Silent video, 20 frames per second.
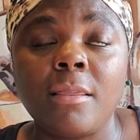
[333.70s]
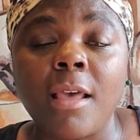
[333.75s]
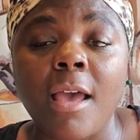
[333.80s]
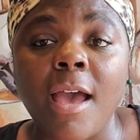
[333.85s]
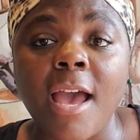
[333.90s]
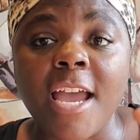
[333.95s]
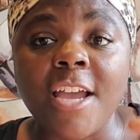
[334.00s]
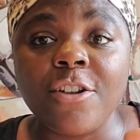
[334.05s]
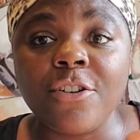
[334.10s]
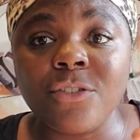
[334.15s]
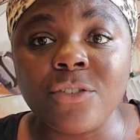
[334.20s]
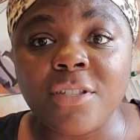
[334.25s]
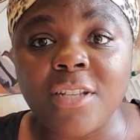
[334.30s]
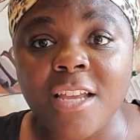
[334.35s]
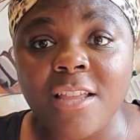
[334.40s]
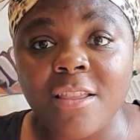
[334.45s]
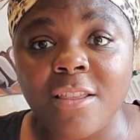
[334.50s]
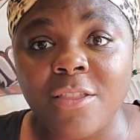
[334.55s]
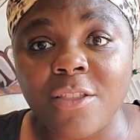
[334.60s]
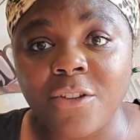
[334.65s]
I
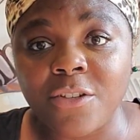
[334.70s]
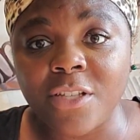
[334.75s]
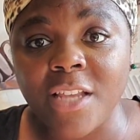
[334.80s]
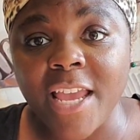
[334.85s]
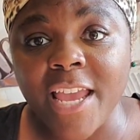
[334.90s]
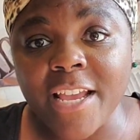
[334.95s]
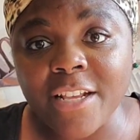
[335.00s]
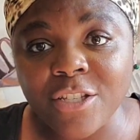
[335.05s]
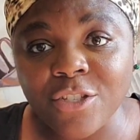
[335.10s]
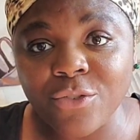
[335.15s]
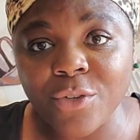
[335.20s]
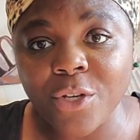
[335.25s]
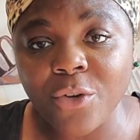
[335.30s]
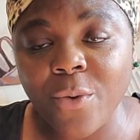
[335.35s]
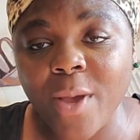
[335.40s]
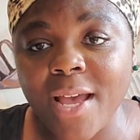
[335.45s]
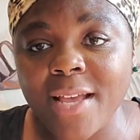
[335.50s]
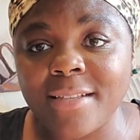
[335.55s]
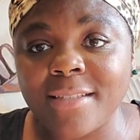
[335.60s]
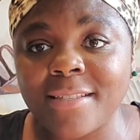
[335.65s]
understand that there's History
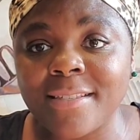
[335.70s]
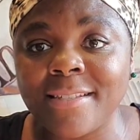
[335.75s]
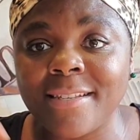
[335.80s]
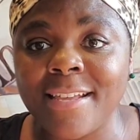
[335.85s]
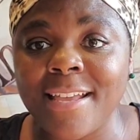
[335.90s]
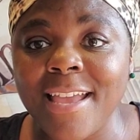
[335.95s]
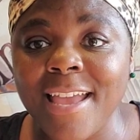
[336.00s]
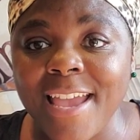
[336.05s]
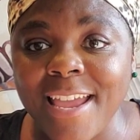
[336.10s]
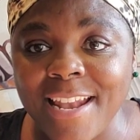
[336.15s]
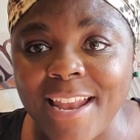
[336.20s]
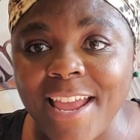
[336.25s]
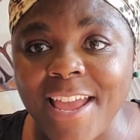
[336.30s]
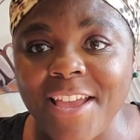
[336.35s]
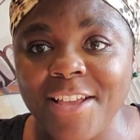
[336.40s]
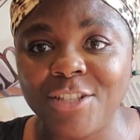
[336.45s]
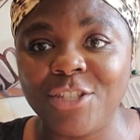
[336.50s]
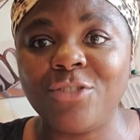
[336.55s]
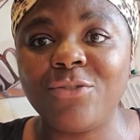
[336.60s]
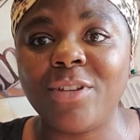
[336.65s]
Quest and
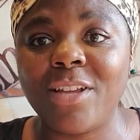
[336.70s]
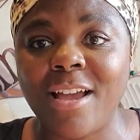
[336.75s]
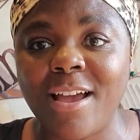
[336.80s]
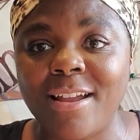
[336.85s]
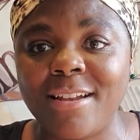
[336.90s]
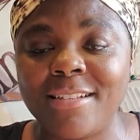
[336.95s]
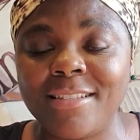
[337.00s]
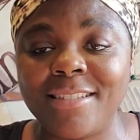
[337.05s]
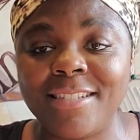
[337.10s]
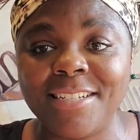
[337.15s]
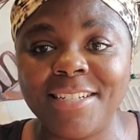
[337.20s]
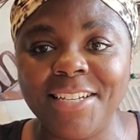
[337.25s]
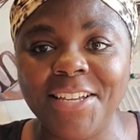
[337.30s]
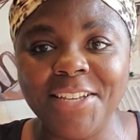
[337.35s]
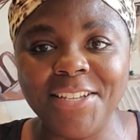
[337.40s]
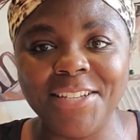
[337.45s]
History Odyssey